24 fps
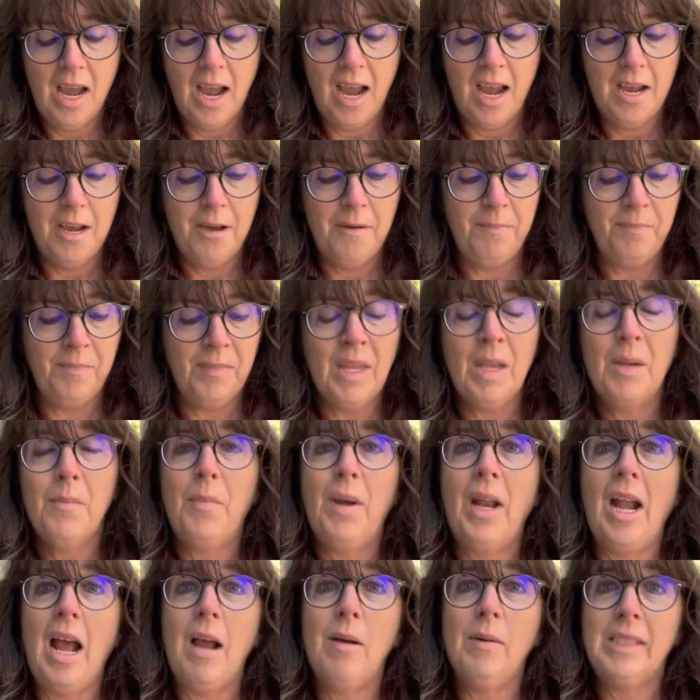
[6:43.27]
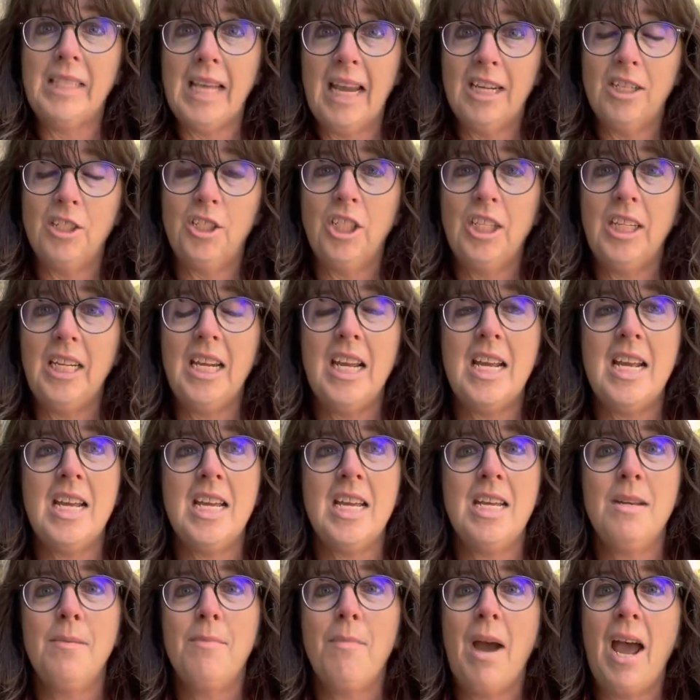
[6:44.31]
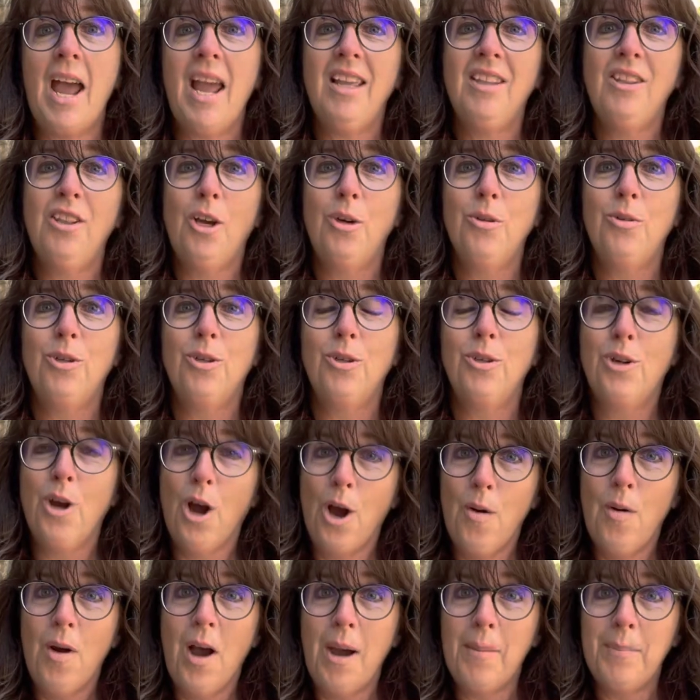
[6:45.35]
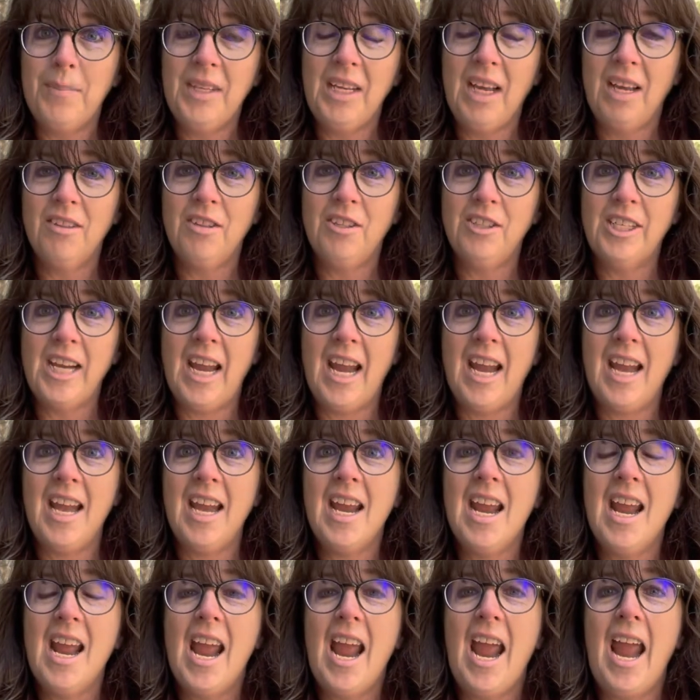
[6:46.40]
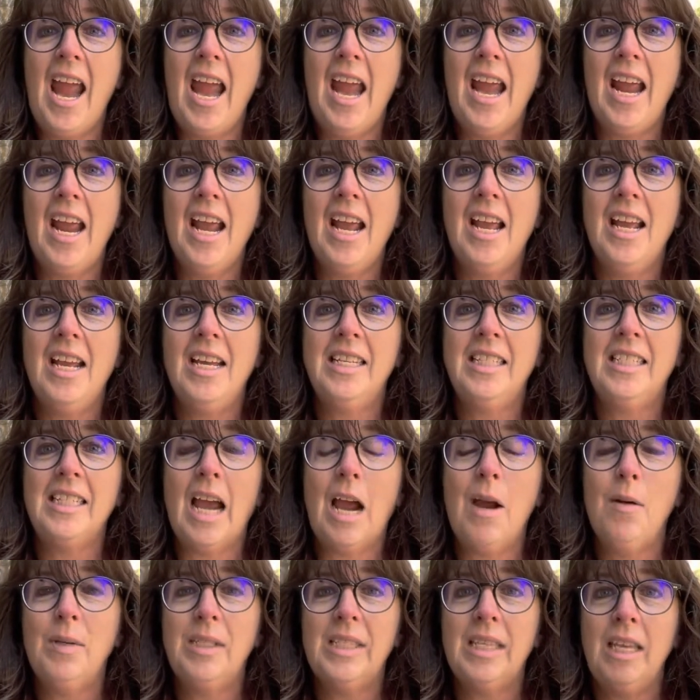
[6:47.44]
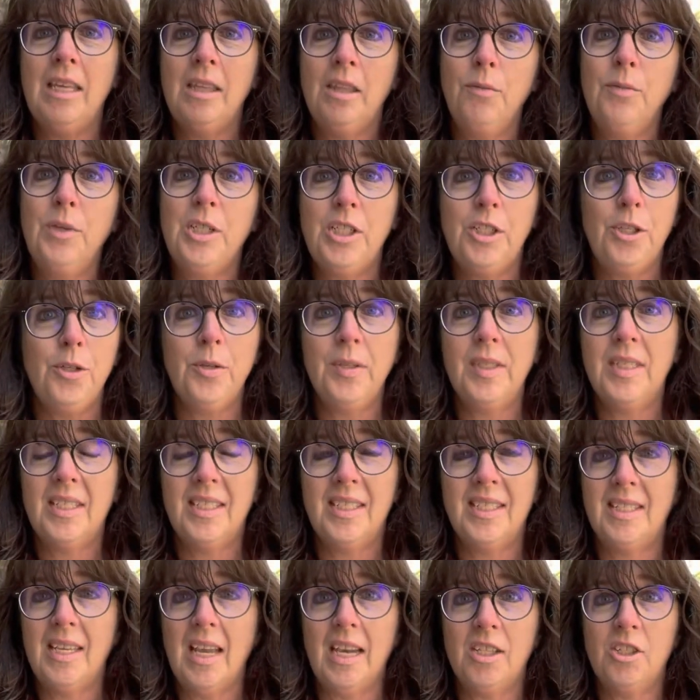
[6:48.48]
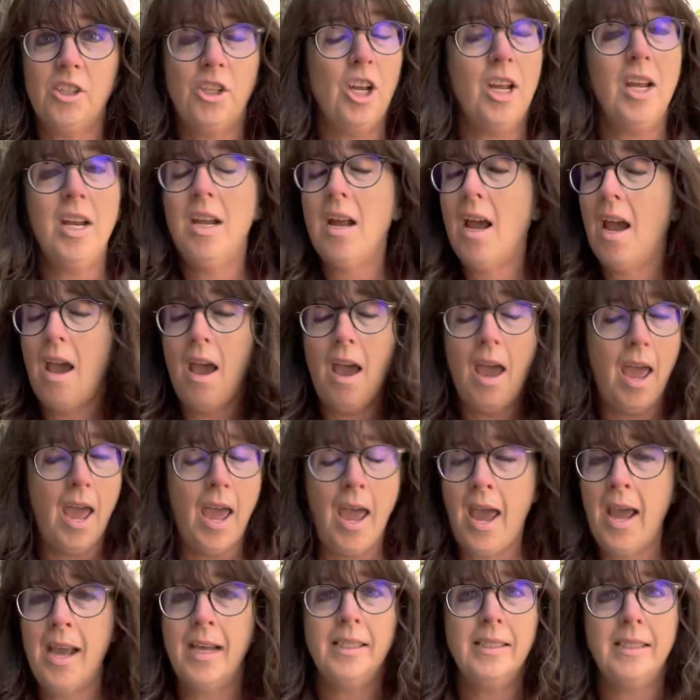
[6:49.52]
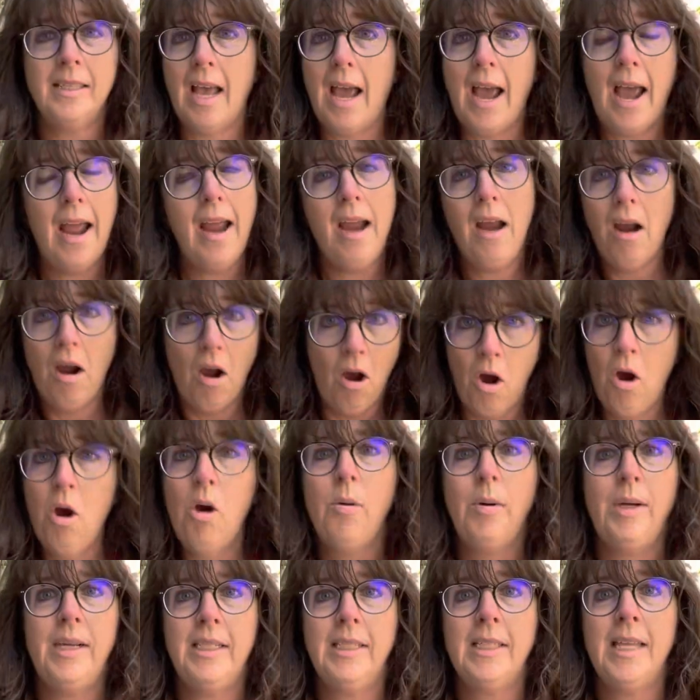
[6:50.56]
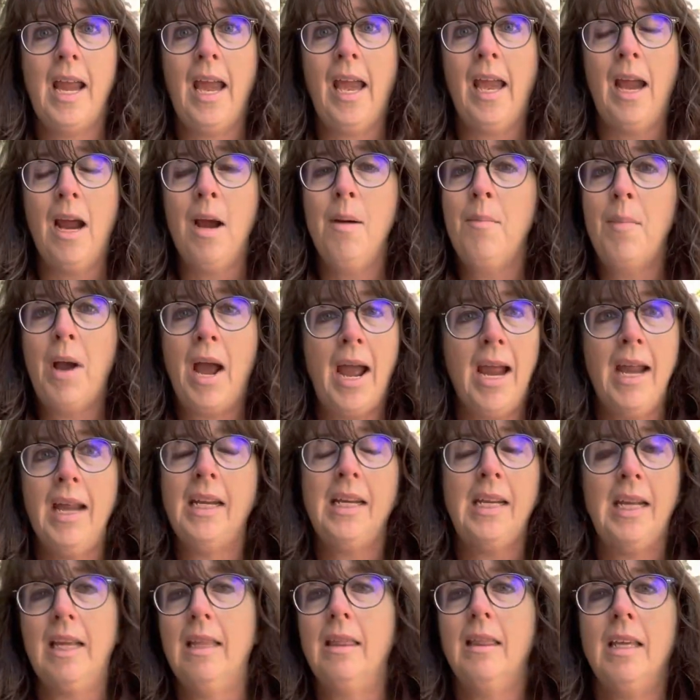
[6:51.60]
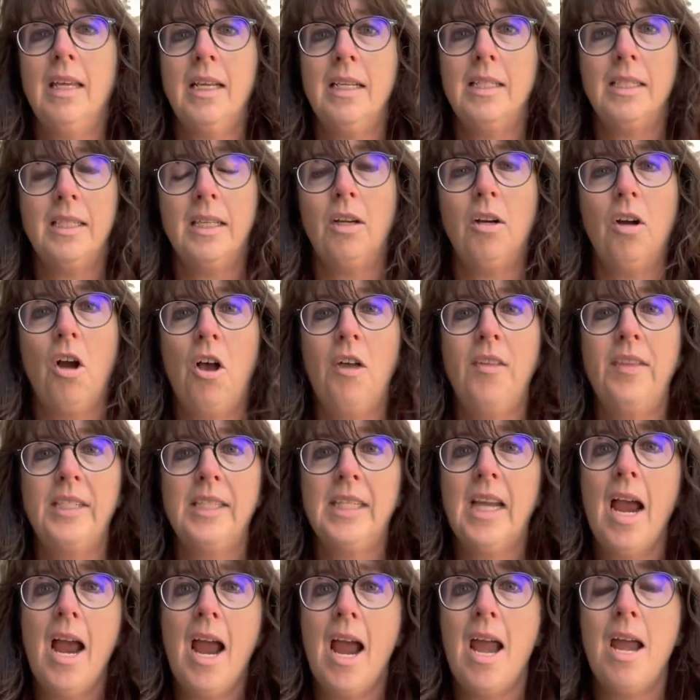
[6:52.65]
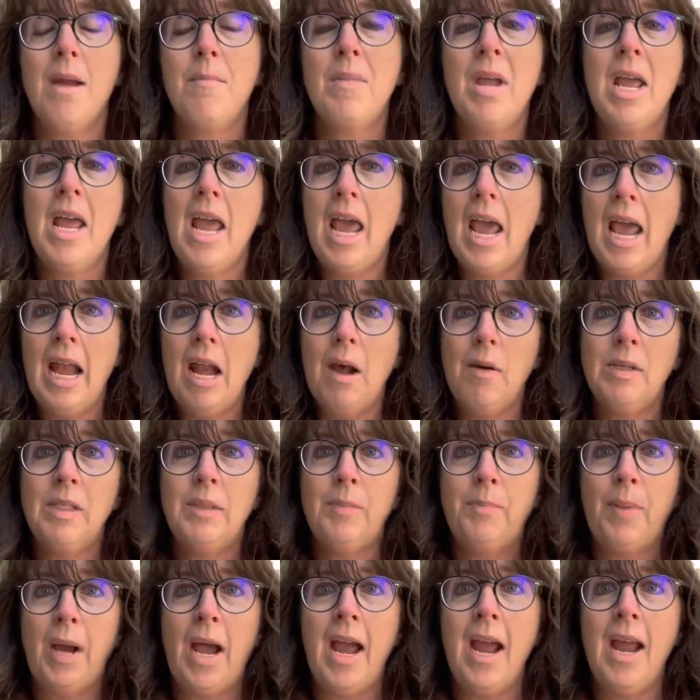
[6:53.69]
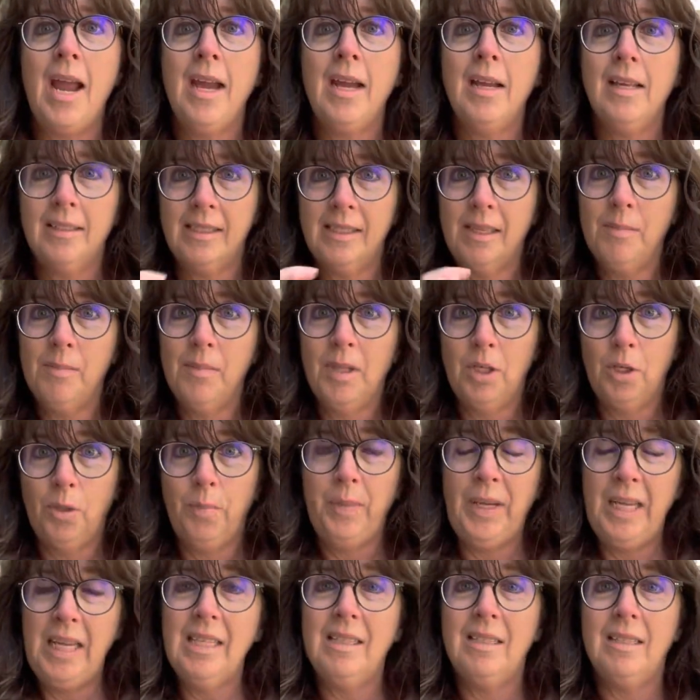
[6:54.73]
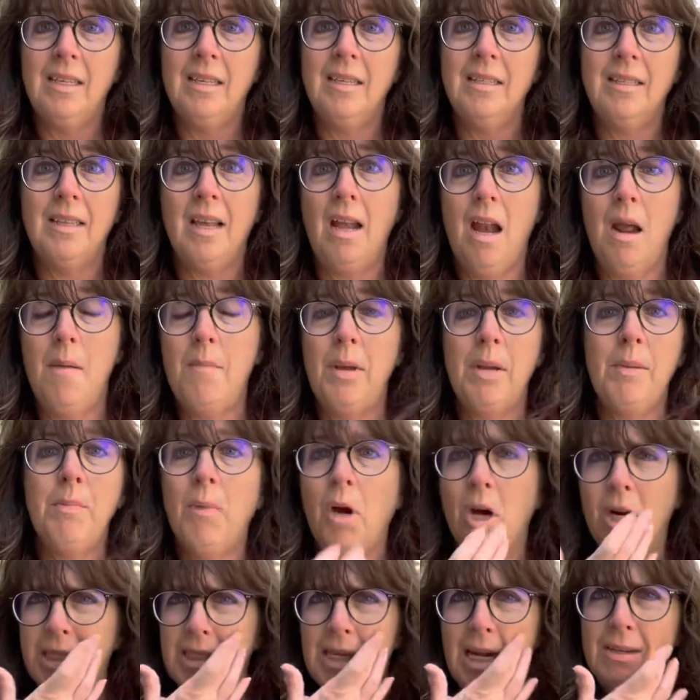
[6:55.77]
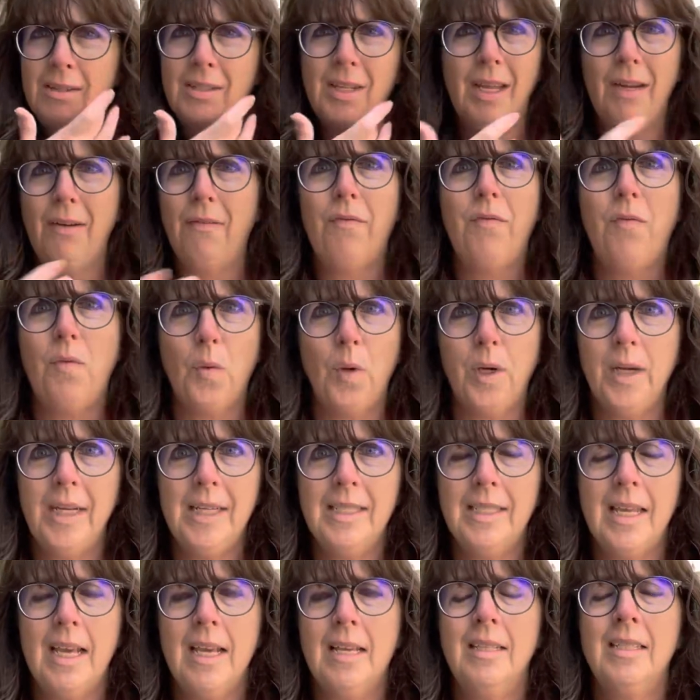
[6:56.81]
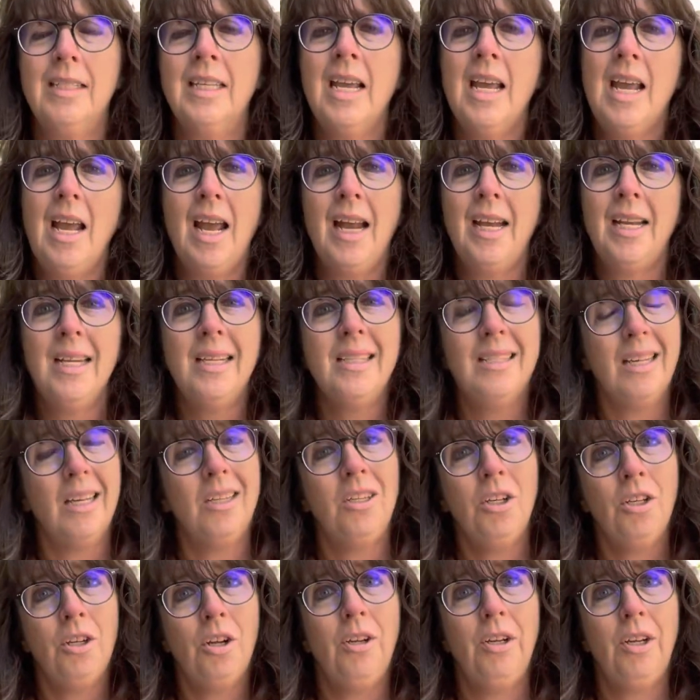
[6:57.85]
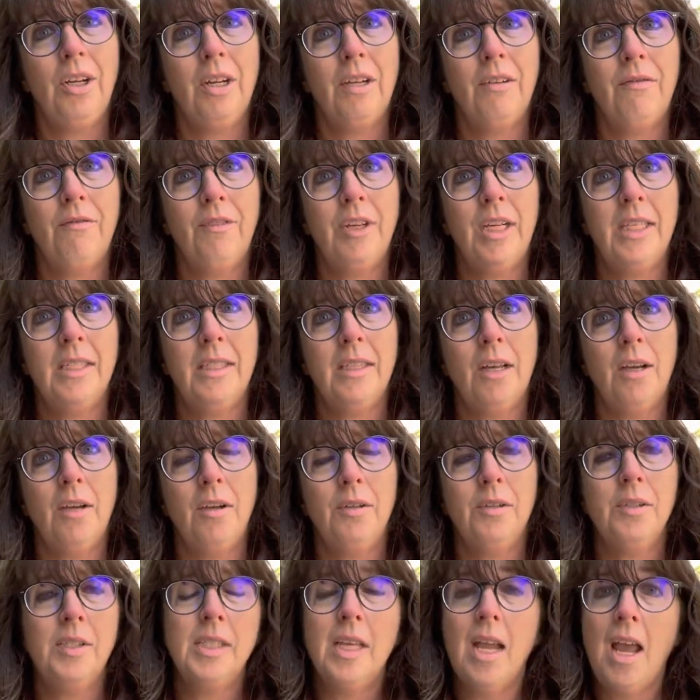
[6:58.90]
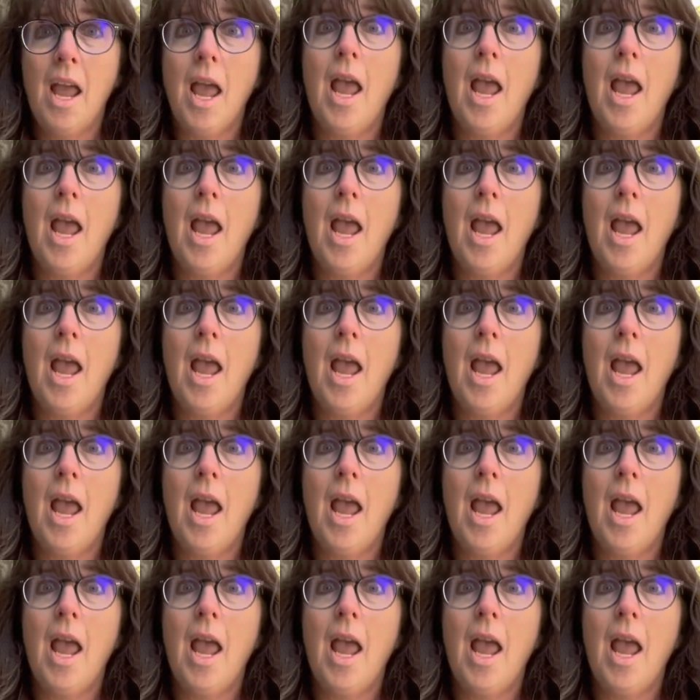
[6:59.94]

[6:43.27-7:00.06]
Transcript: But I was actually in my local co-op the other day, and I was in the reduced section, as I always am. I get things there all the time, and I was buying some little pizzas that had been marked down to like 40 cents, and he said, you can freeze those.